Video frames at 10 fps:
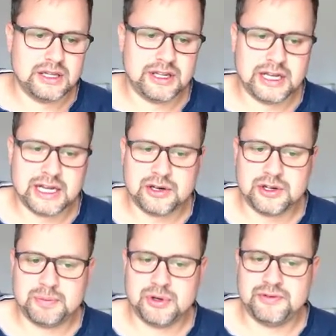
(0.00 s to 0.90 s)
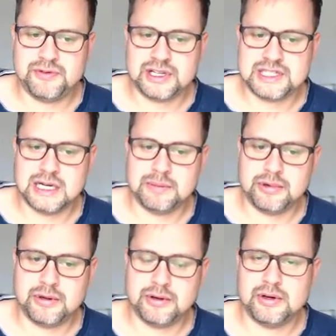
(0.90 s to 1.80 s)
Then I could put, for
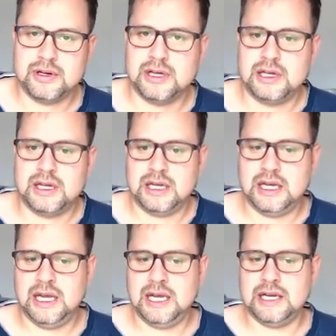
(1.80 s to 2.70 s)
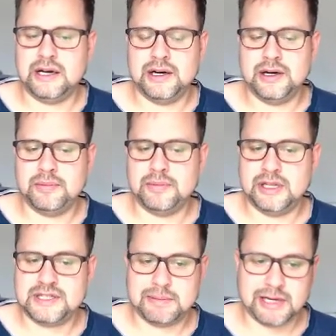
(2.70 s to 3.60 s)
example, a
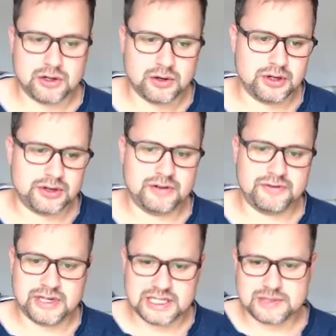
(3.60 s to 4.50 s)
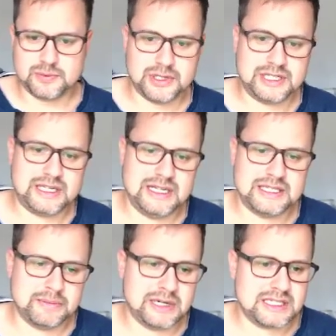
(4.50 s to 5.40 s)
semicolon if that's what is
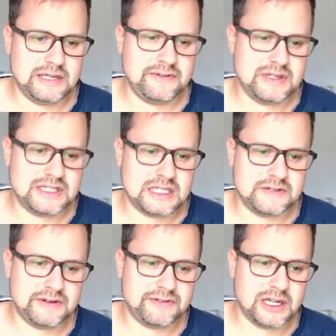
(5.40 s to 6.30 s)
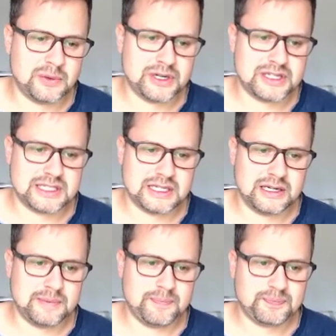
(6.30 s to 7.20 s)
in my CSV file and what is
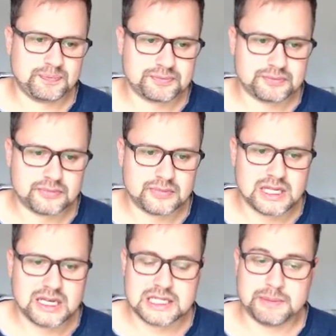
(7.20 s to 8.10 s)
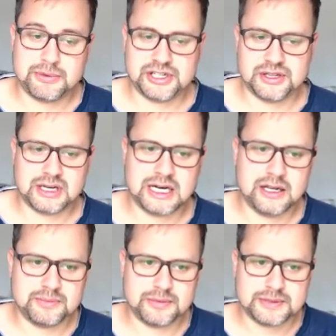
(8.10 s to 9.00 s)
separating the
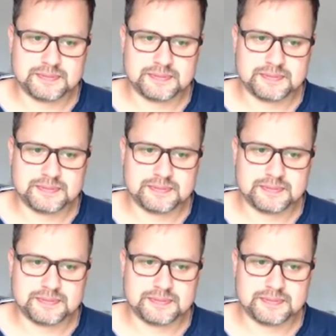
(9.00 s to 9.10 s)
columns.